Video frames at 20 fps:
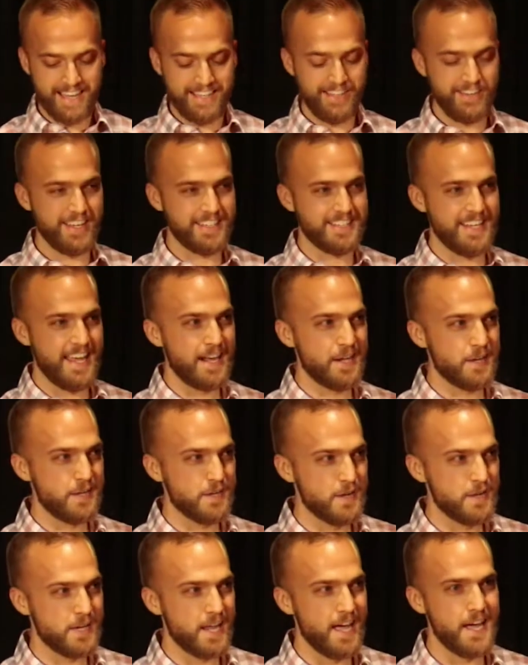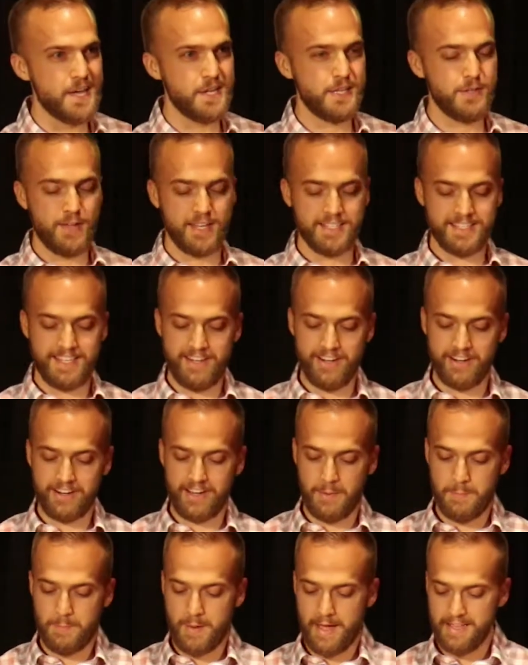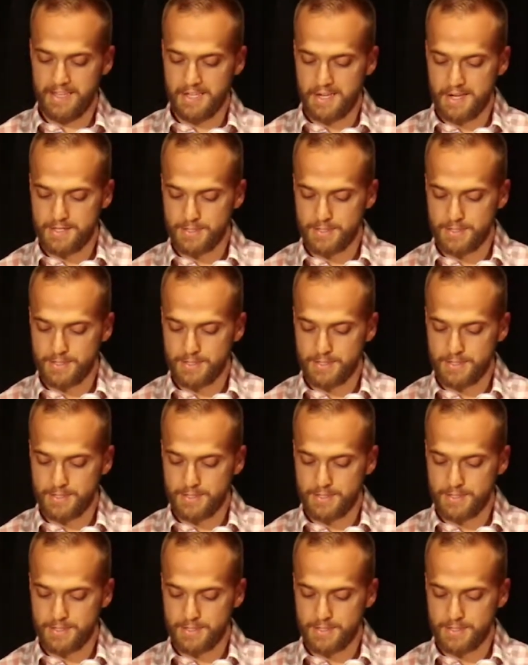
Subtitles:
You get to exercise, you get to hear compelling